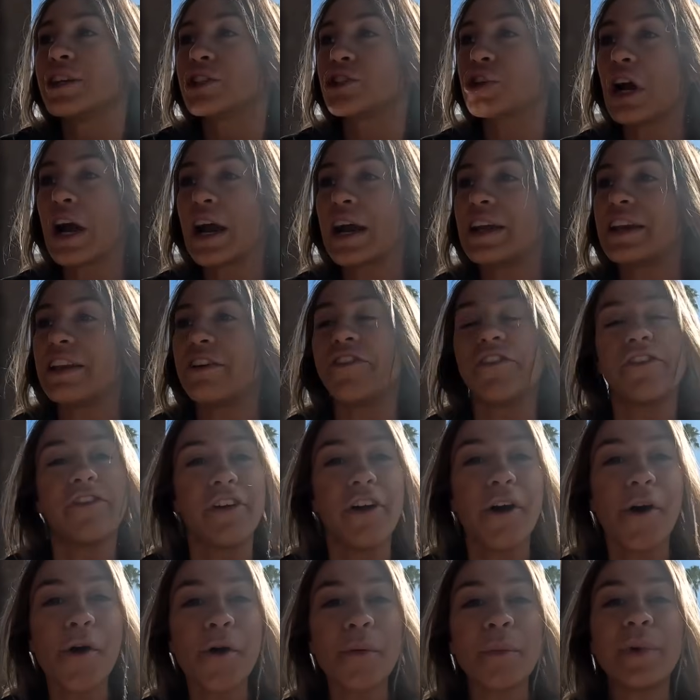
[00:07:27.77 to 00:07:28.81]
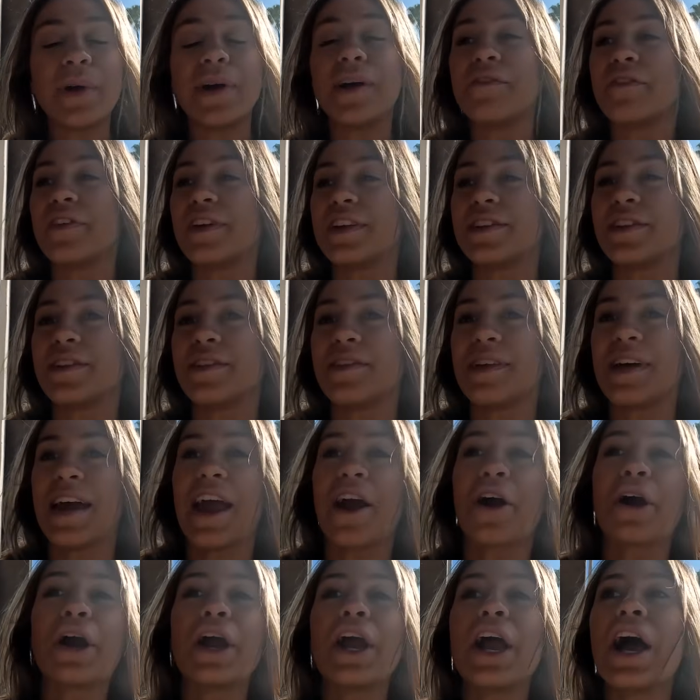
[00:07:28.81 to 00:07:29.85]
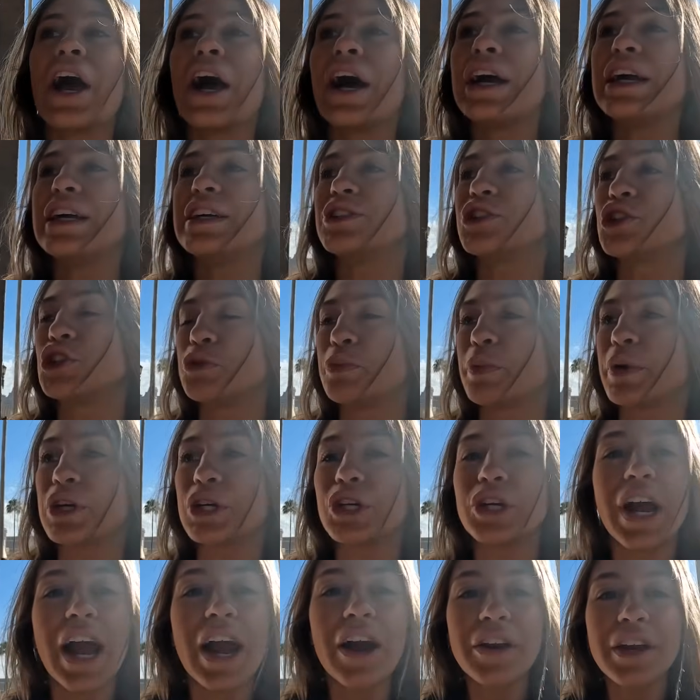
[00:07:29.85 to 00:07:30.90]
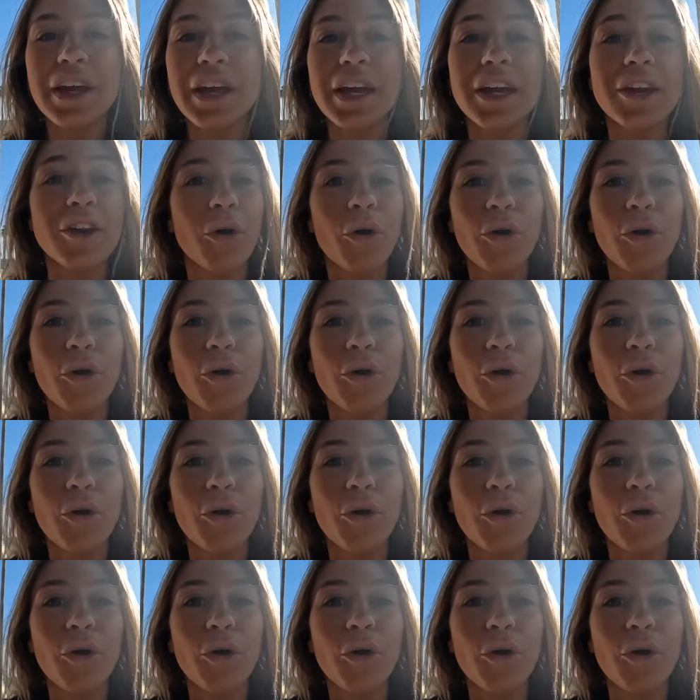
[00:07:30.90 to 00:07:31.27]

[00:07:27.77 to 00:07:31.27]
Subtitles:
trying to film if an area is super crowded,